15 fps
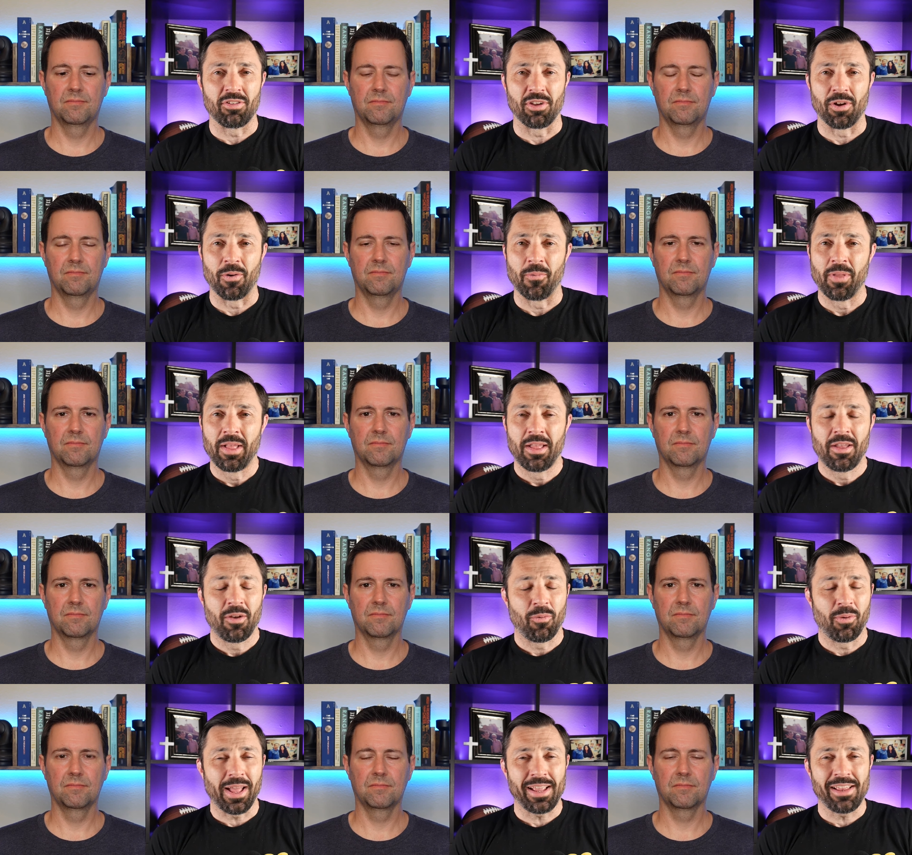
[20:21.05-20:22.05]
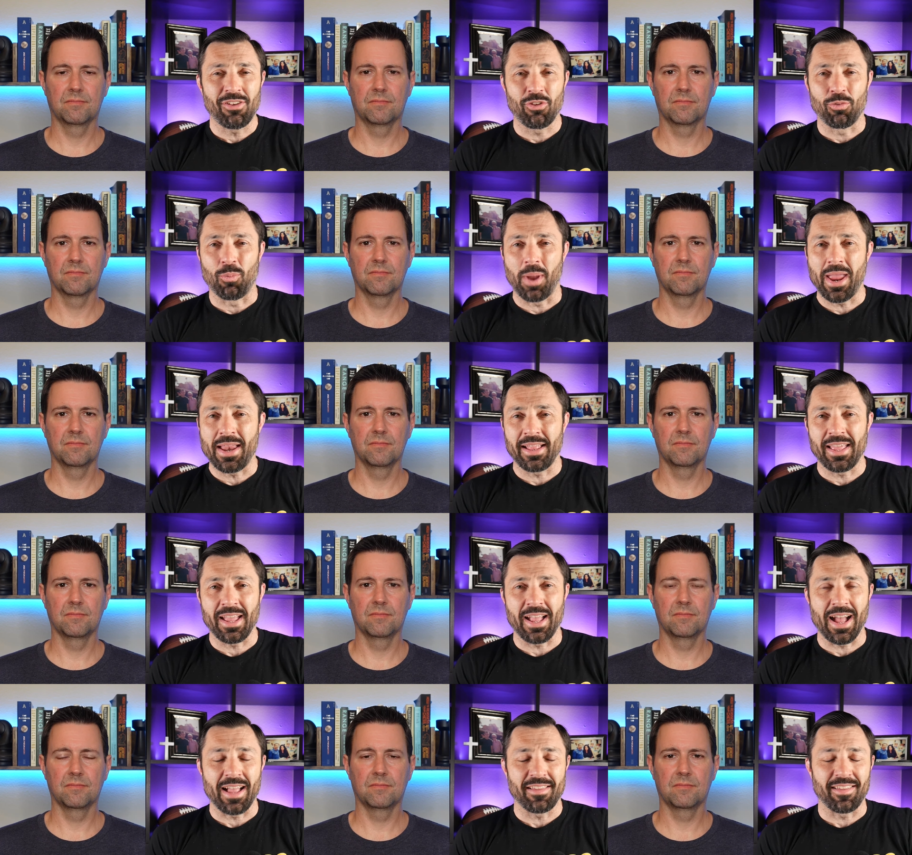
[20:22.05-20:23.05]
Speaker 1: So when I can just wait and get
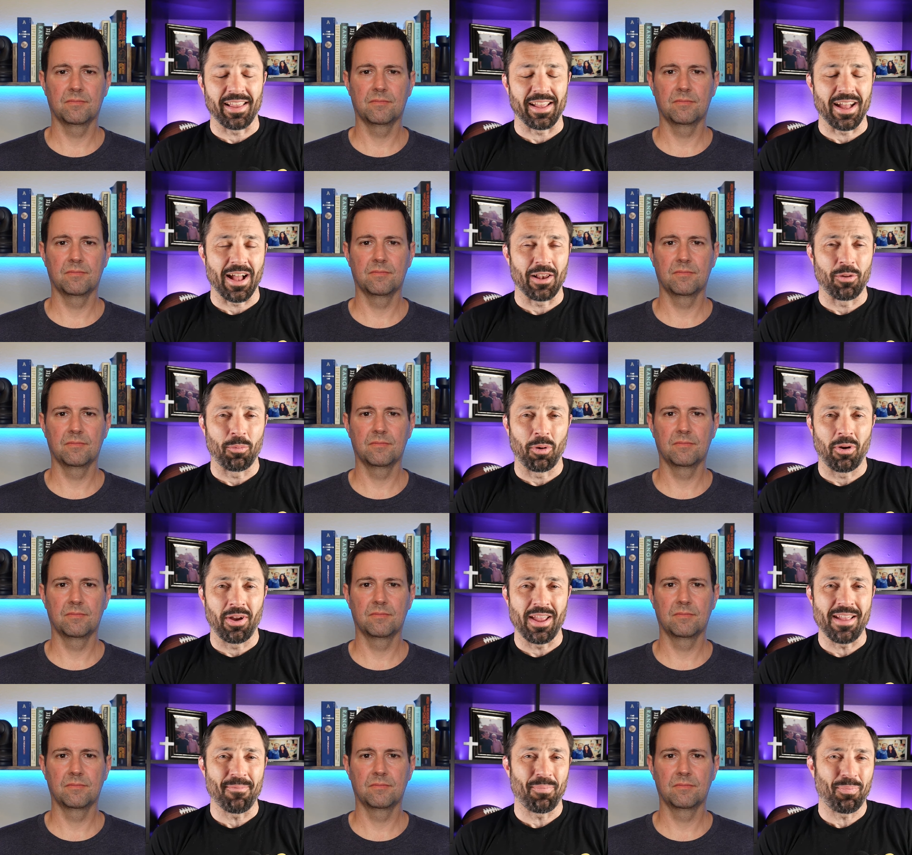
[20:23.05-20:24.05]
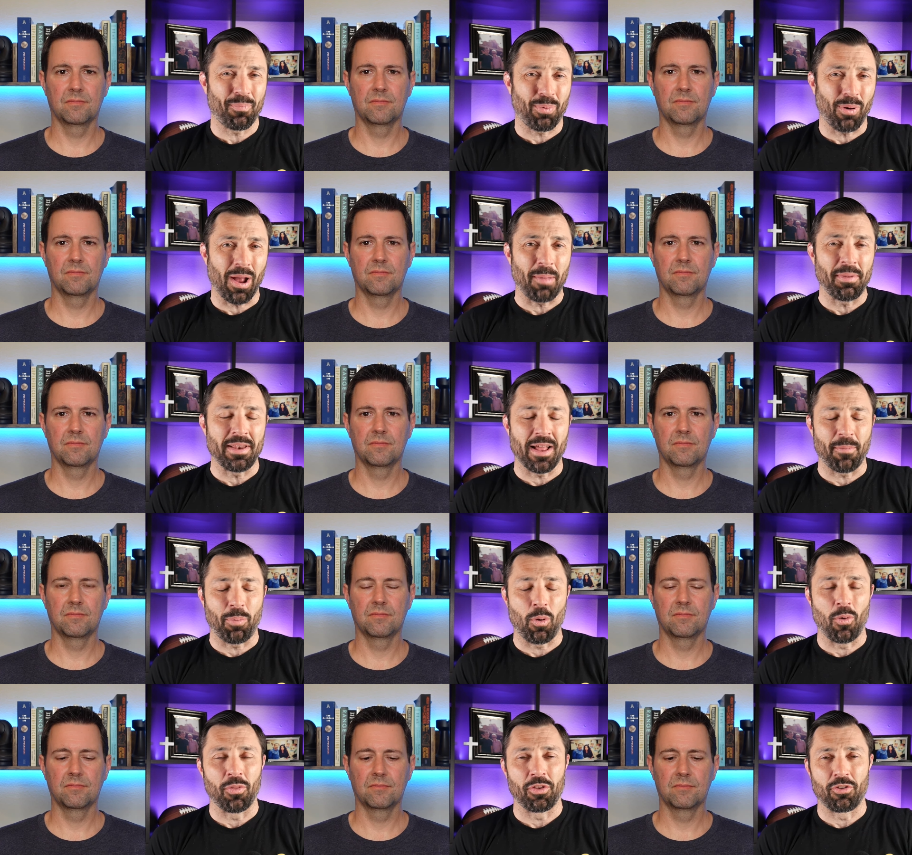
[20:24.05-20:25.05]
guys like Kyler Murray, probably not
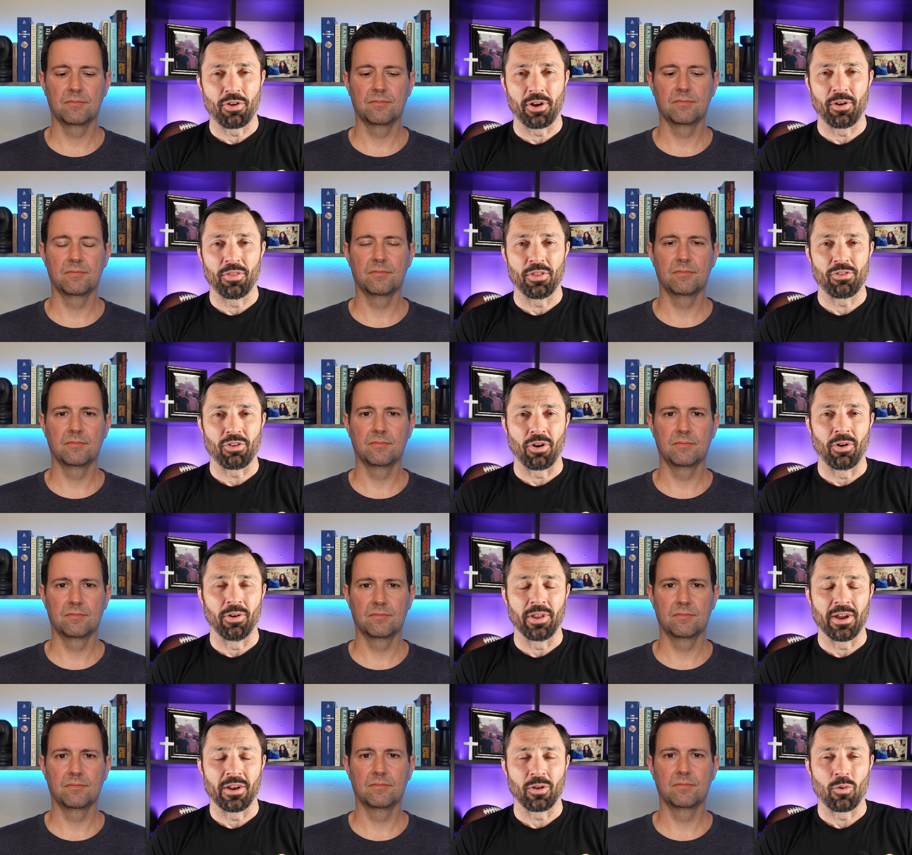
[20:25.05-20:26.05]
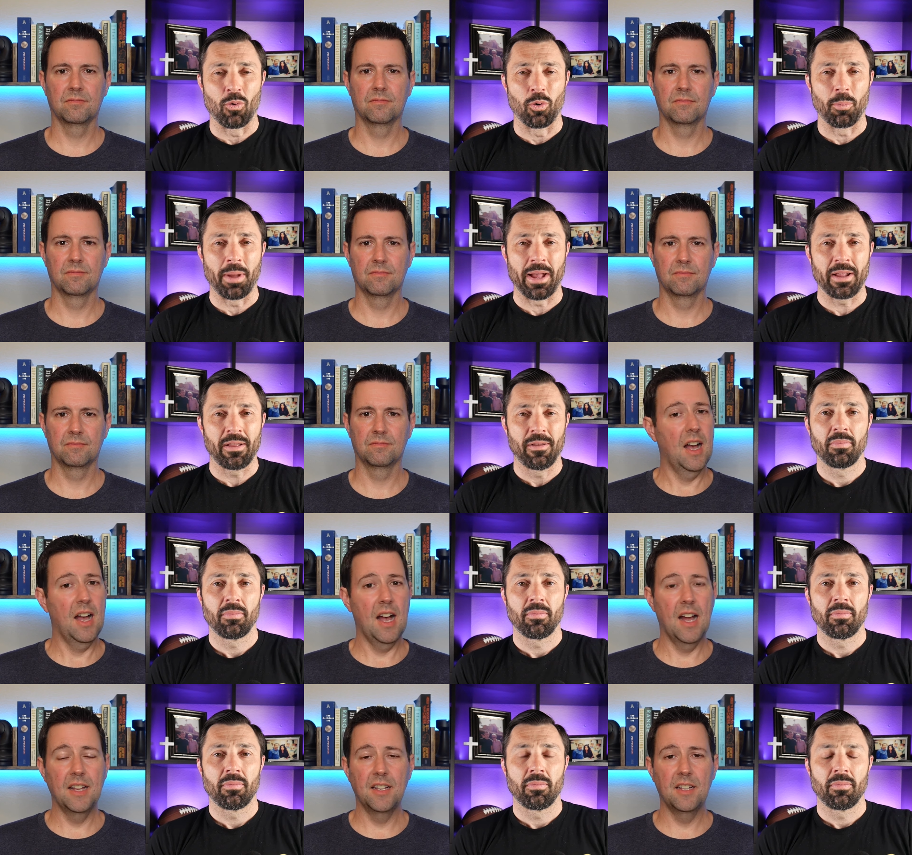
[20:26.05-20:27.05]
pulling the trigger this early on a quarterback.
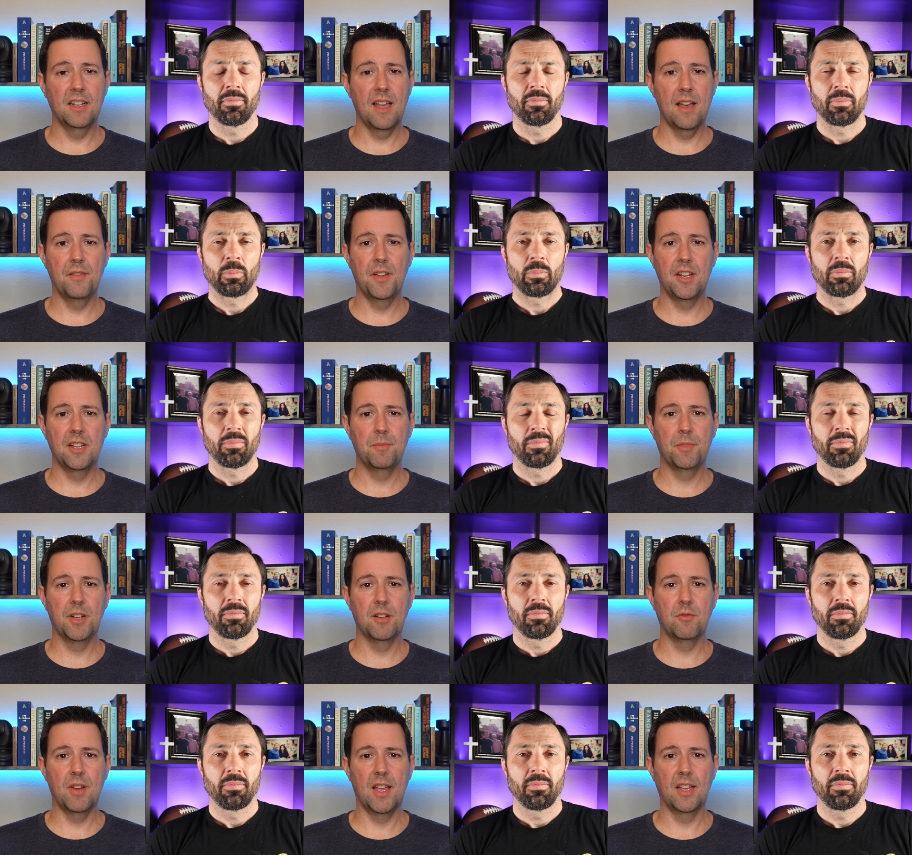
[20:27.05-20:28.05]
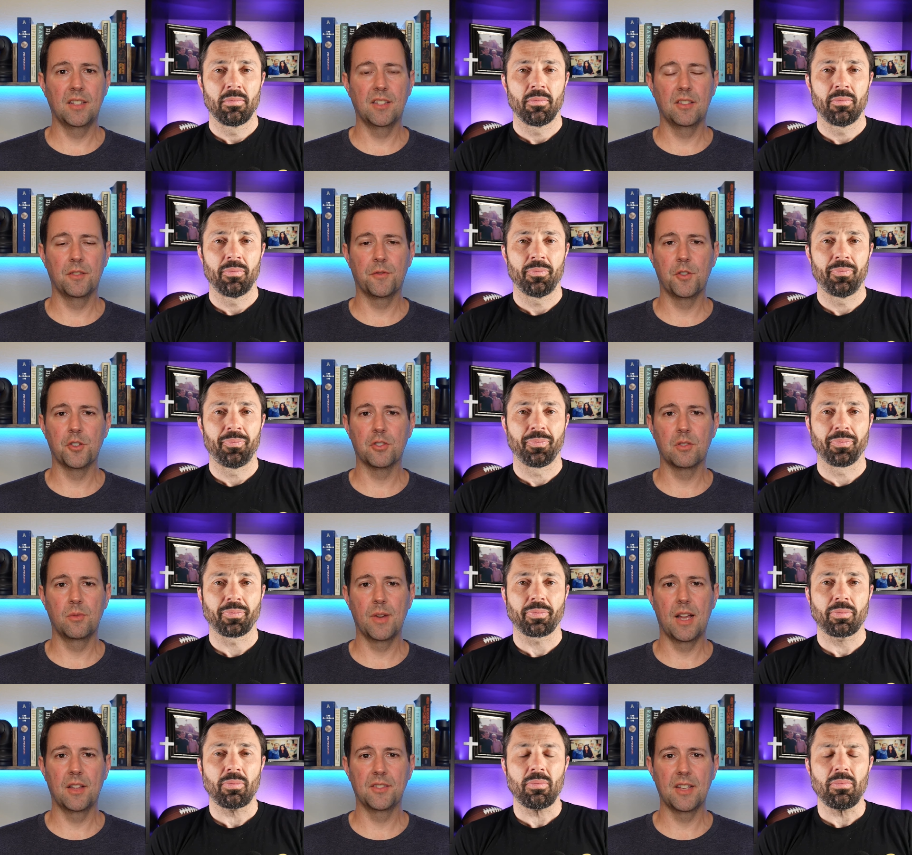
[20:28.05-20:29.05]
Speaker 2: I didn't have anybody ranked in the first three
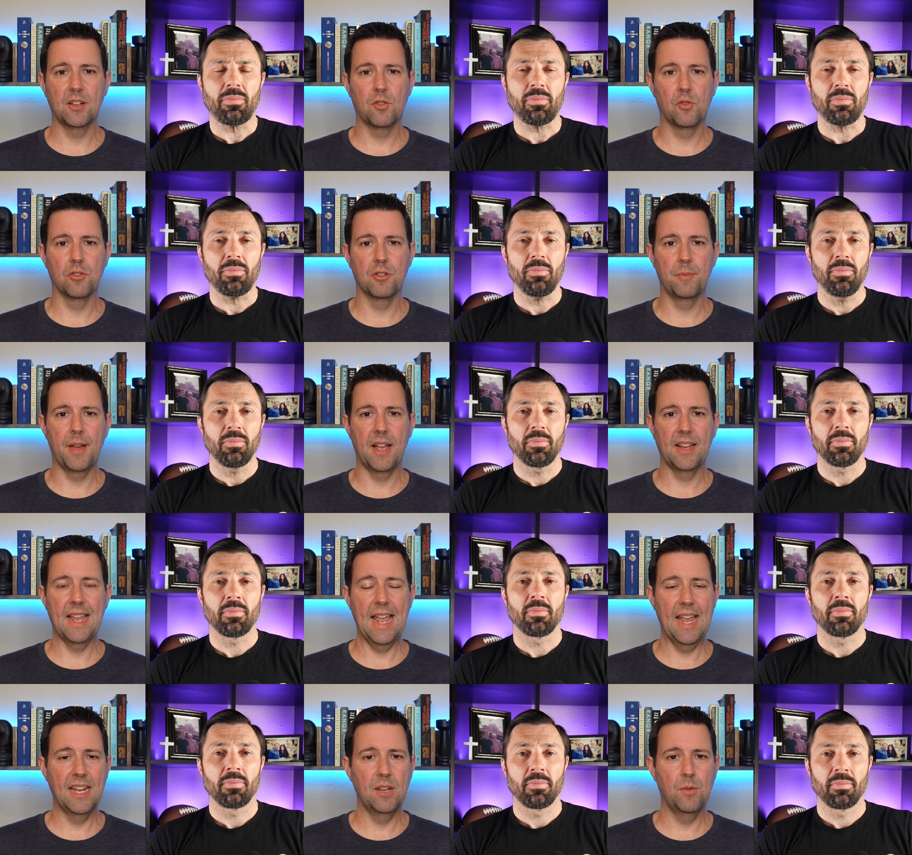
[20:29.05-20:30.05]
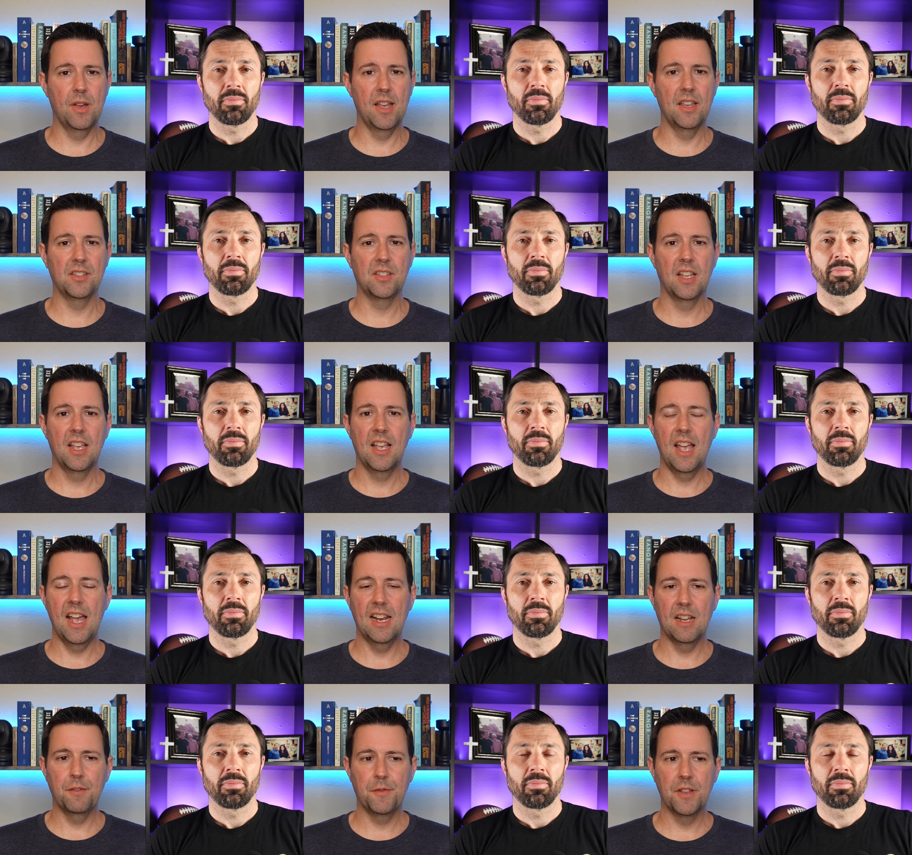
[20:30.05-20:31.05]
rounds at quarterback, anyways.
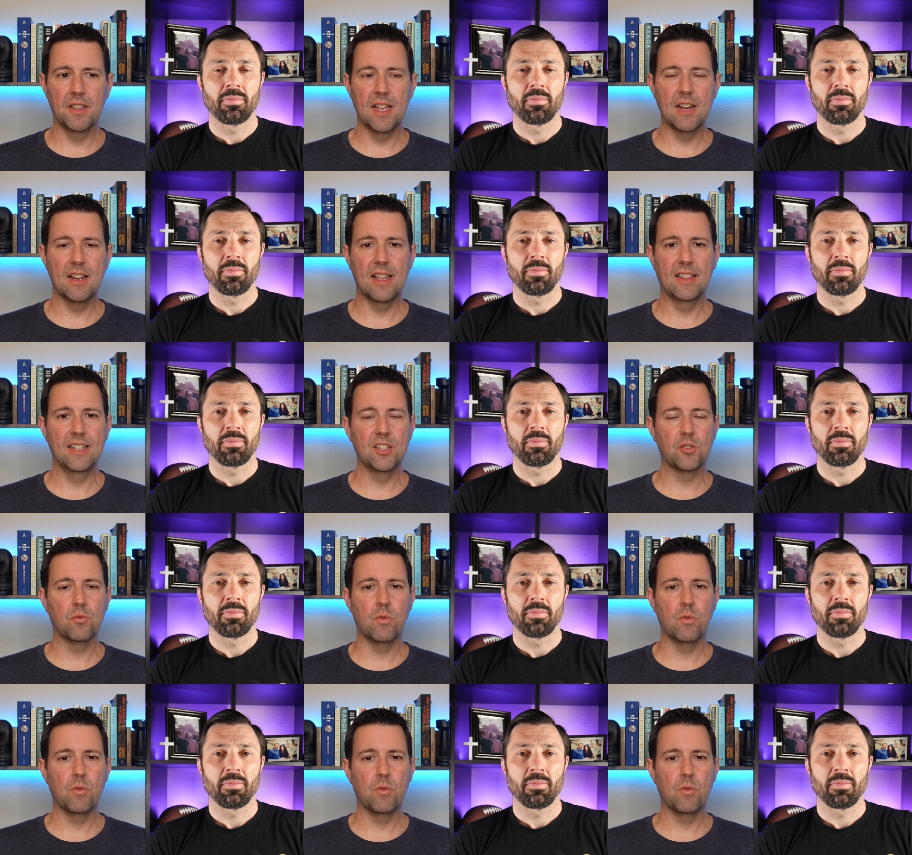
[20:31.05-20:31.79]
And I feel like at least